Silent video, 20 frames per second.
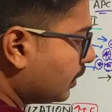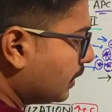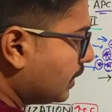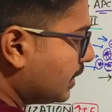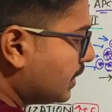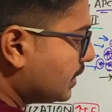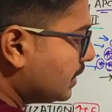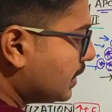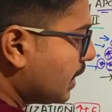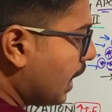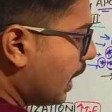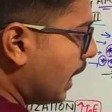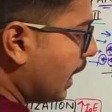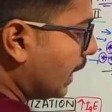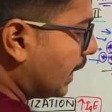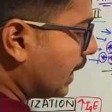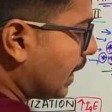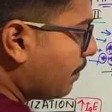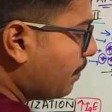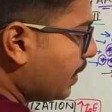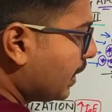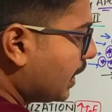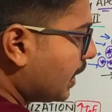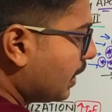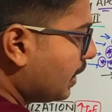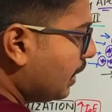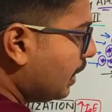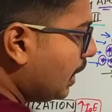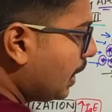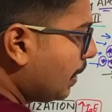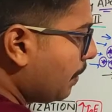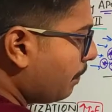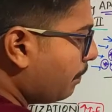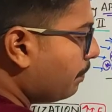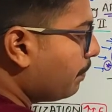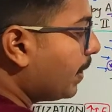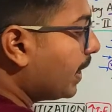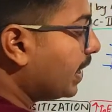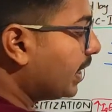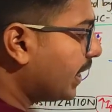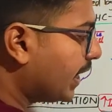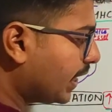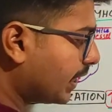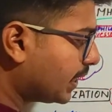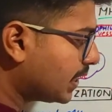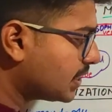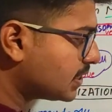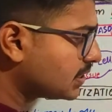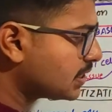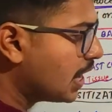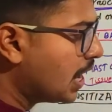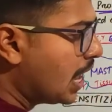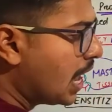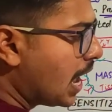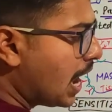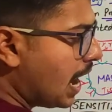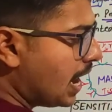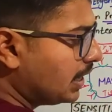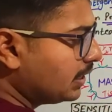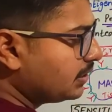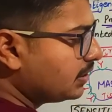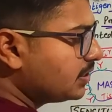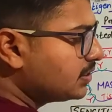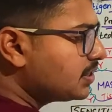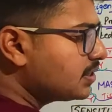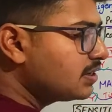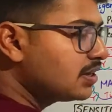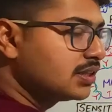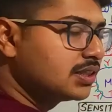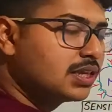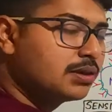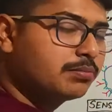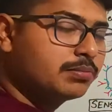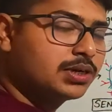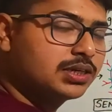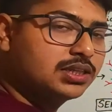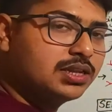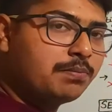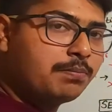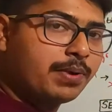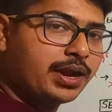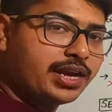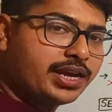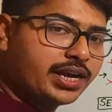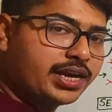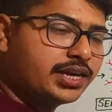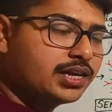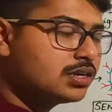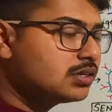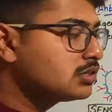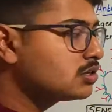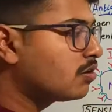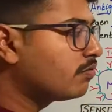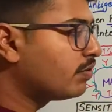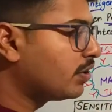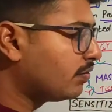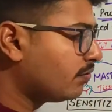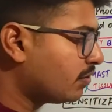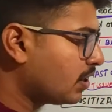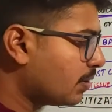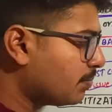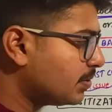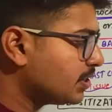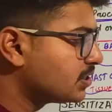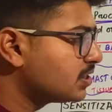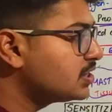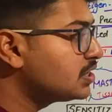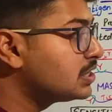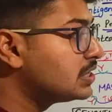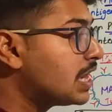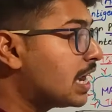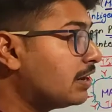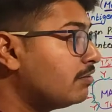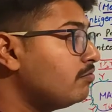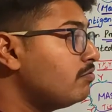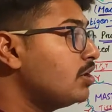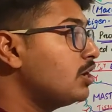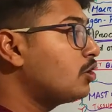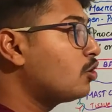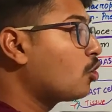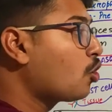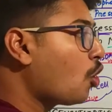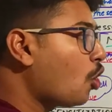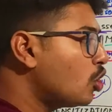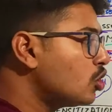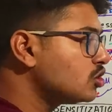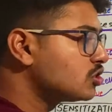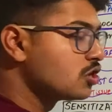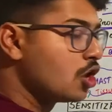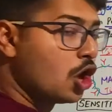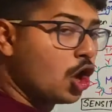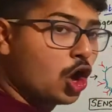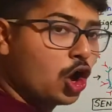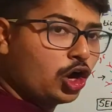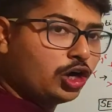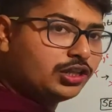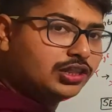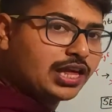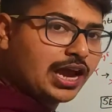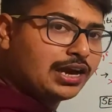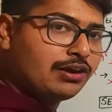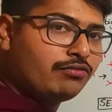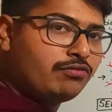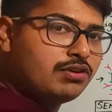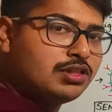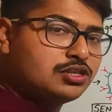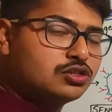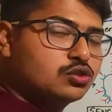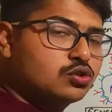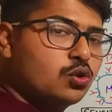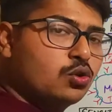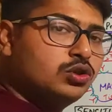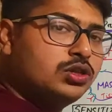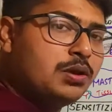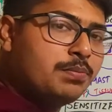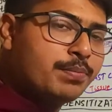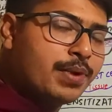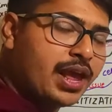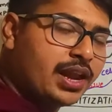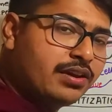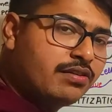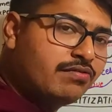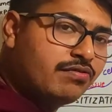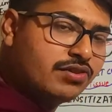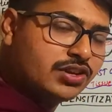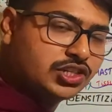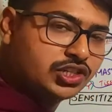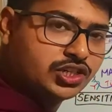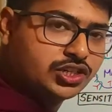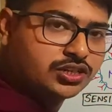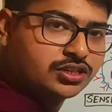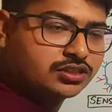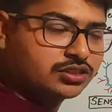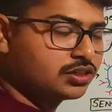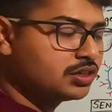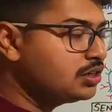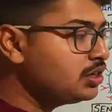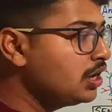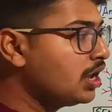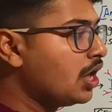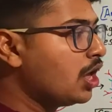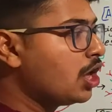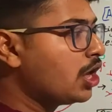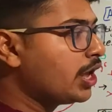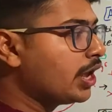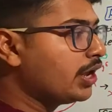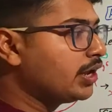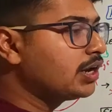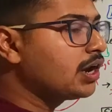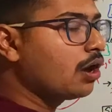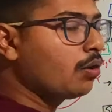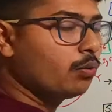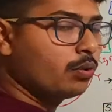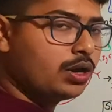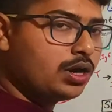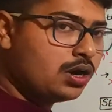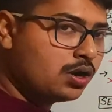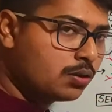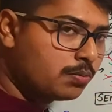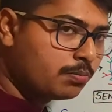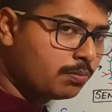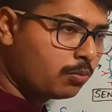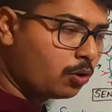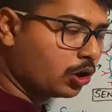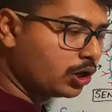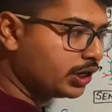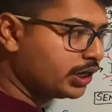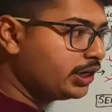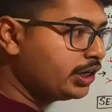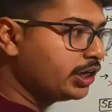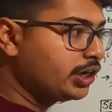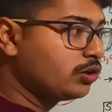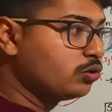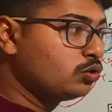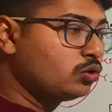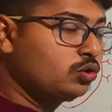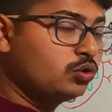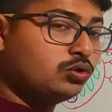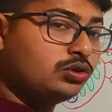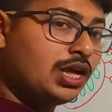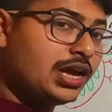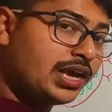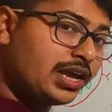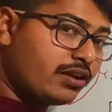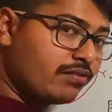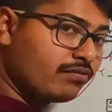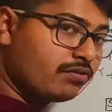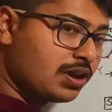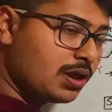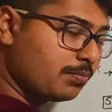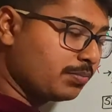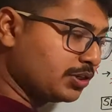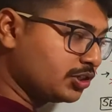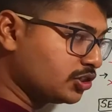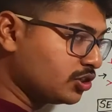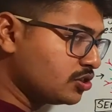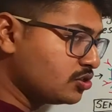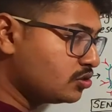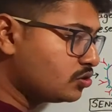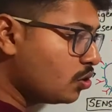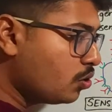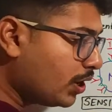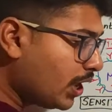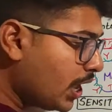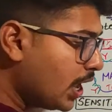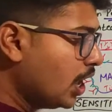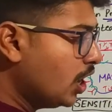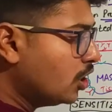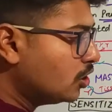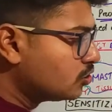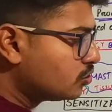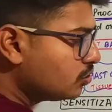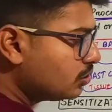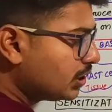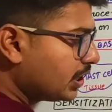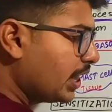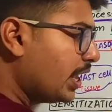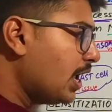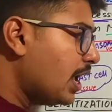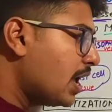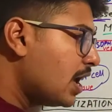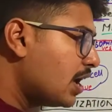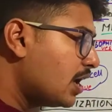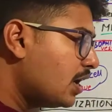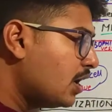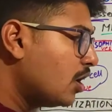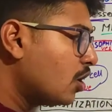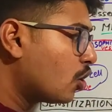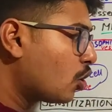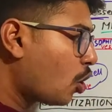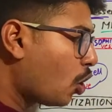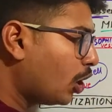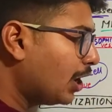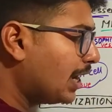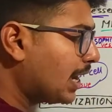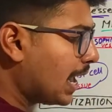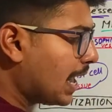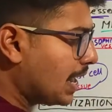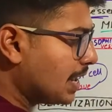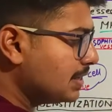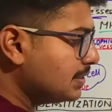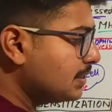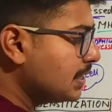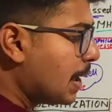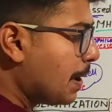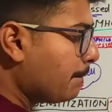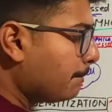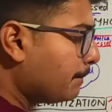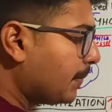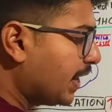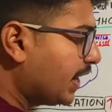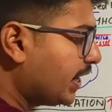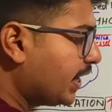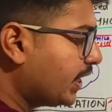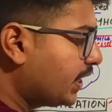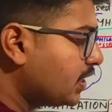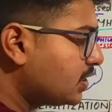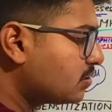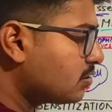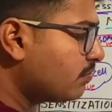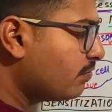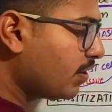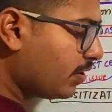these chemical mediators, and these are nothing but the mediators of inflammations that will cause or that will show the manifestation in our body due to the inflammations. Okay, so they are called as mediators of